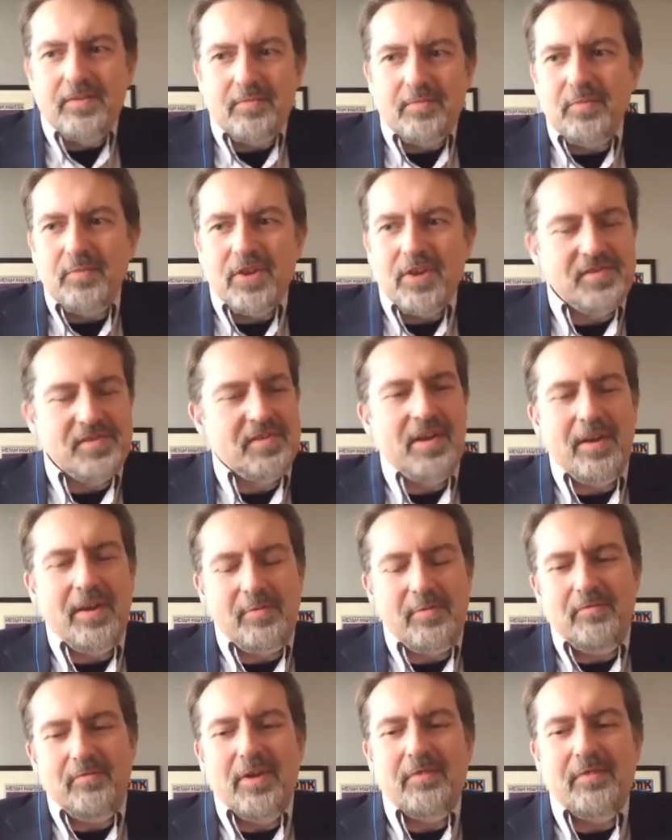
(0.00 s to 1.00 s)
Because the
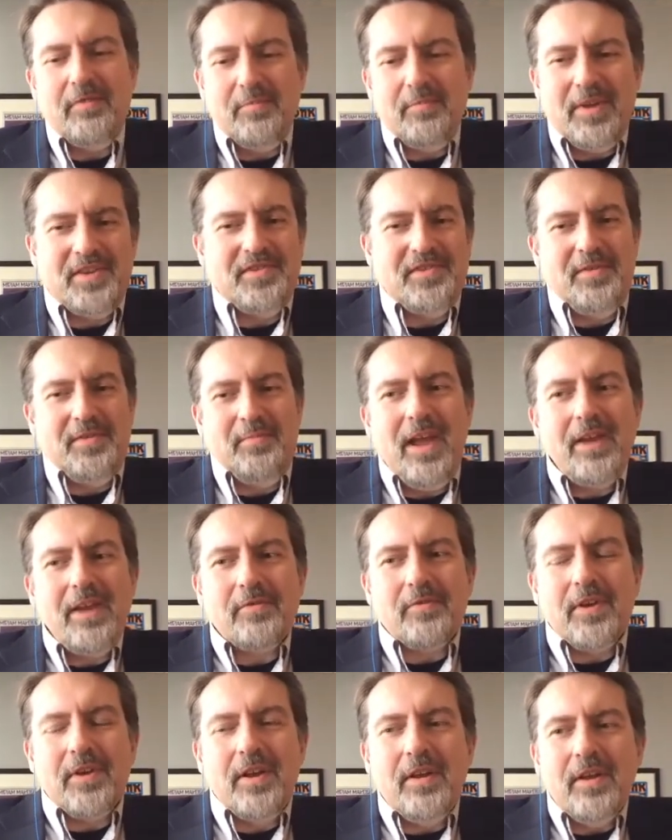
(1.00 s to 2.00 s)
IP waiver makes them
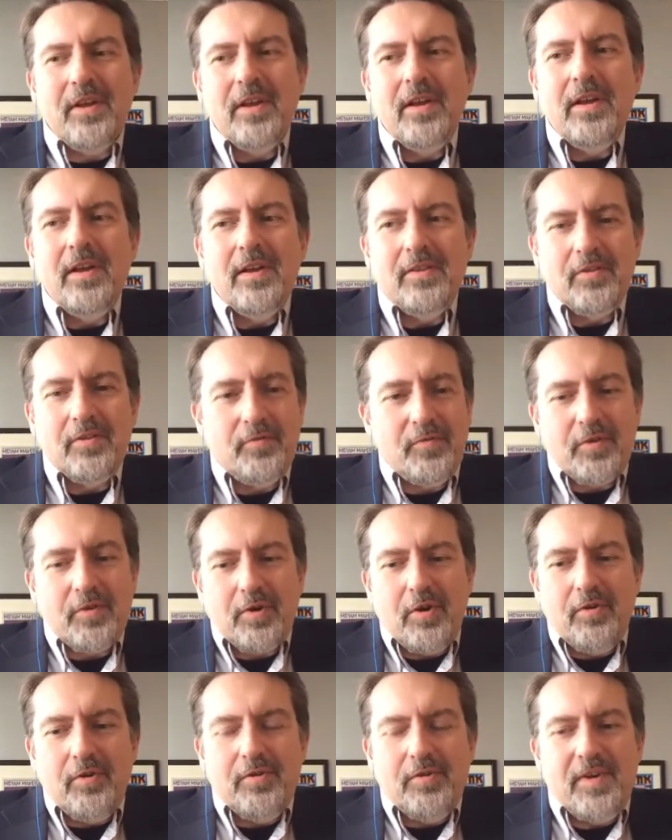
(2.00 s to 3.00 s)
angry. They'll
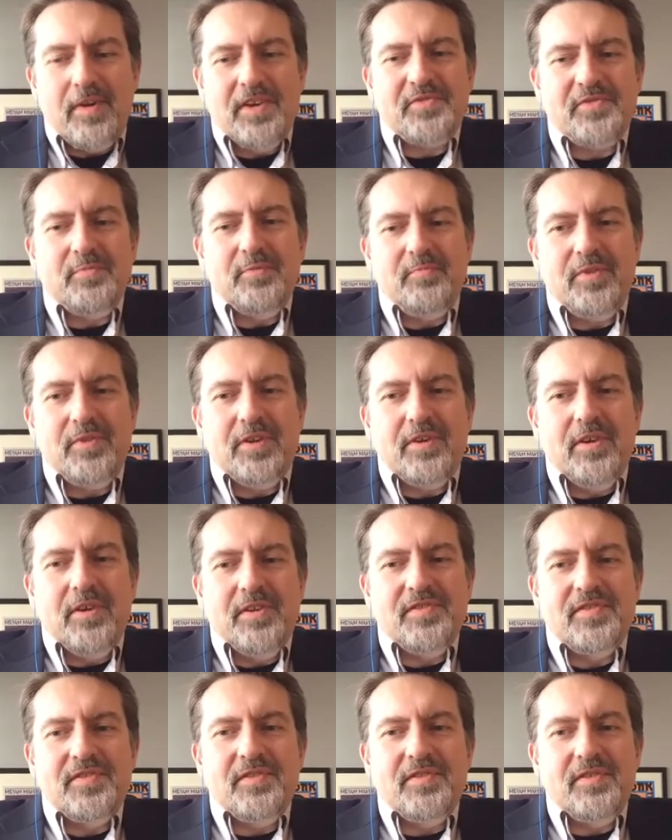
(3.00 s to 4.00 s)
forego investment
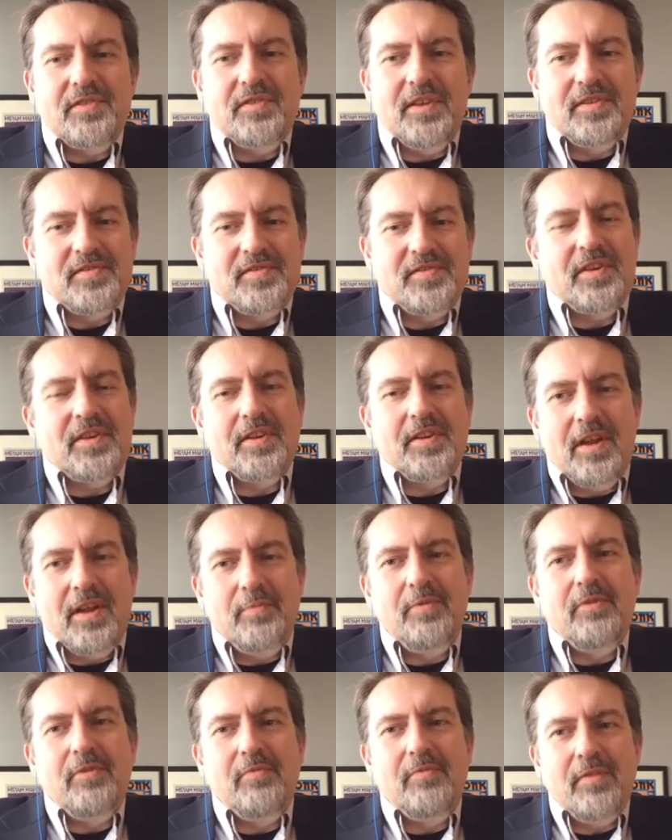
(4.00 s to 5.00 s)
because things like an
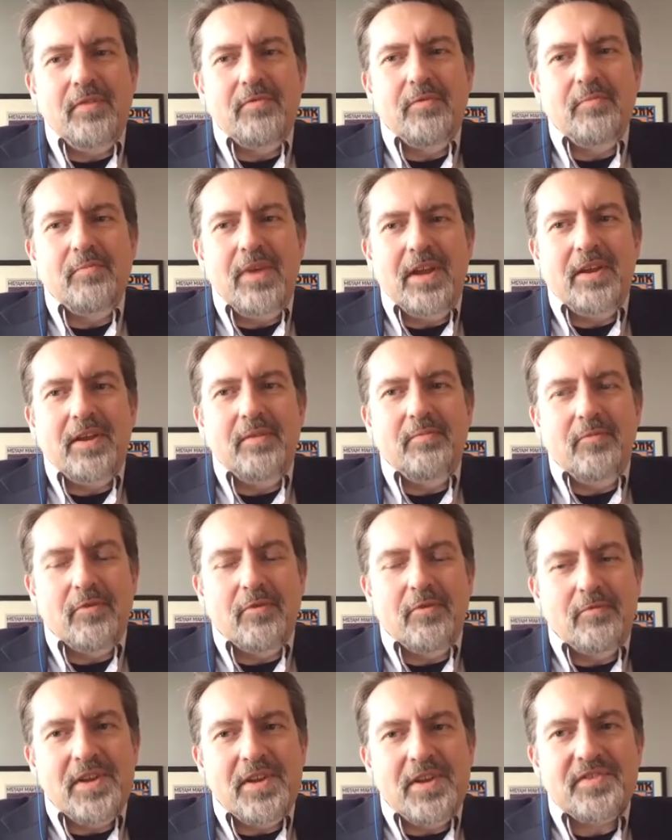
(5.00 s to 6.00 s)
IP waiver make it
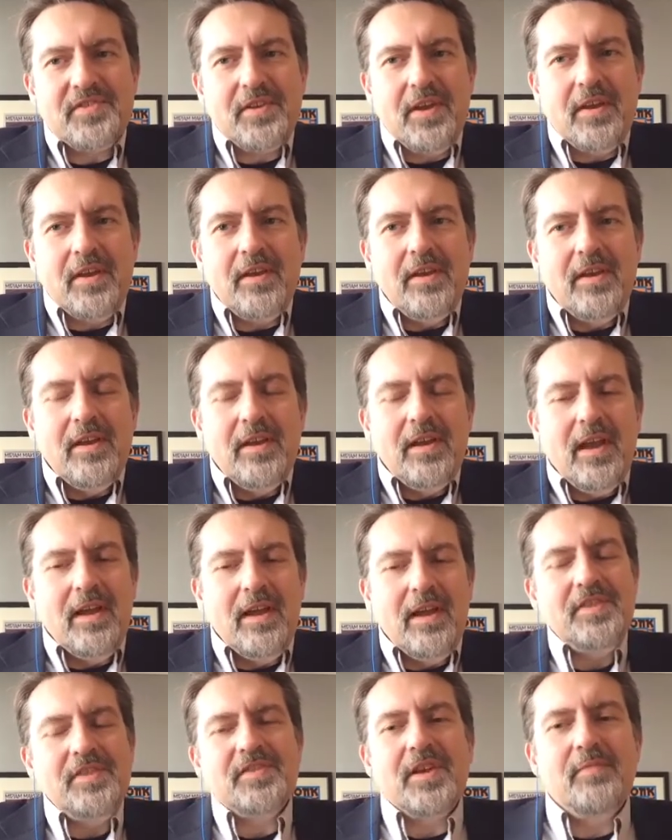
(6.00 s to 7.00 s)
more risky.
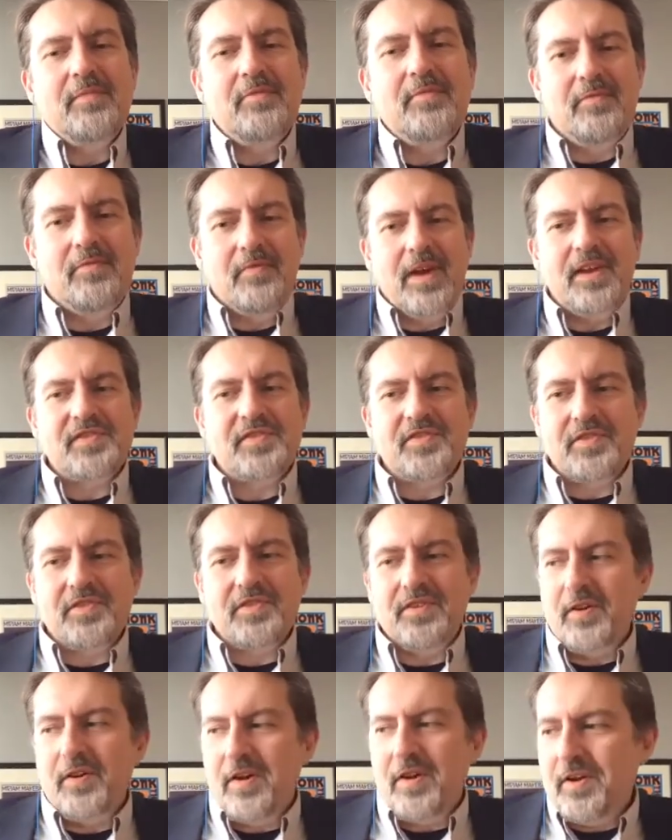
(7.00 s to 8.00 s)
Anytime you invest in
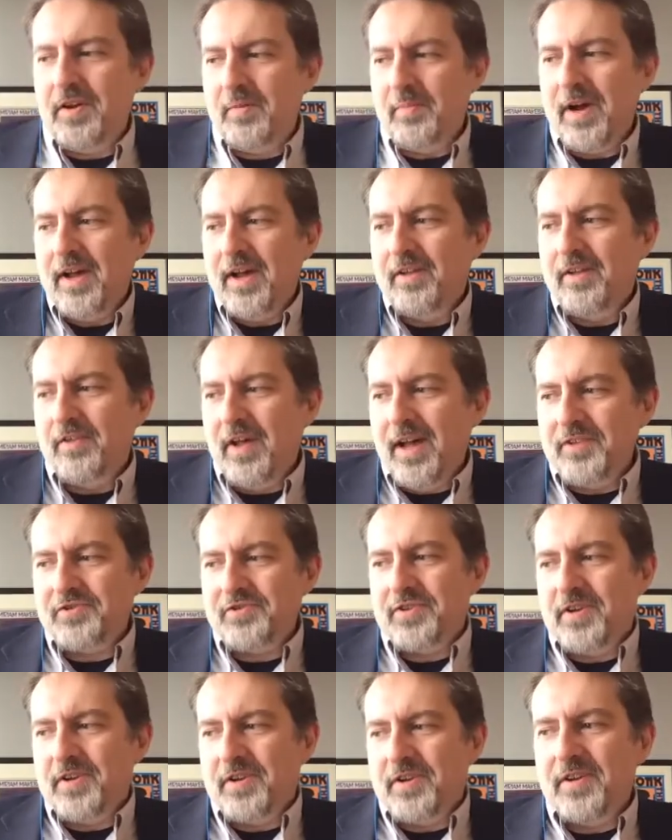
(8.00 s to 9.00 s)
a
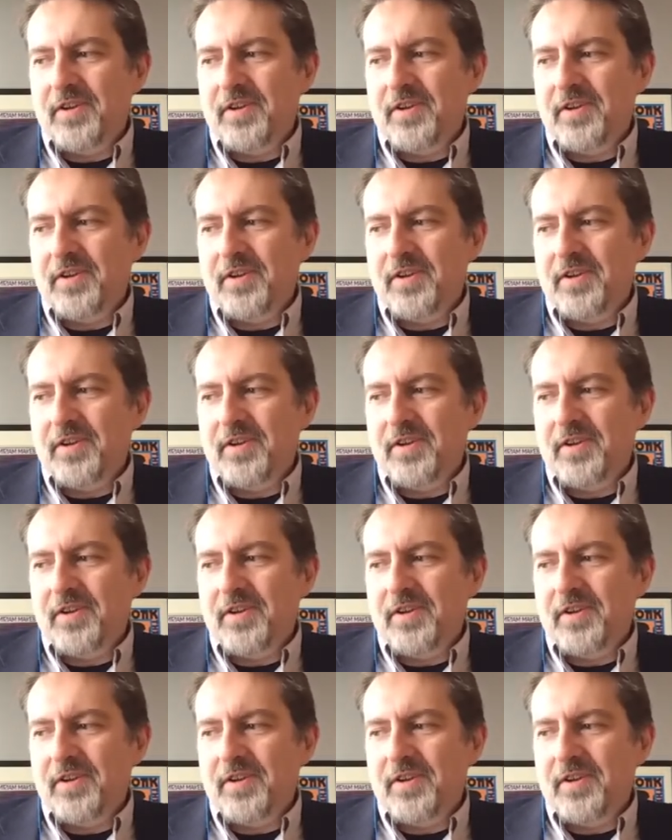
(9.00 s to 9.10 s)
biologic,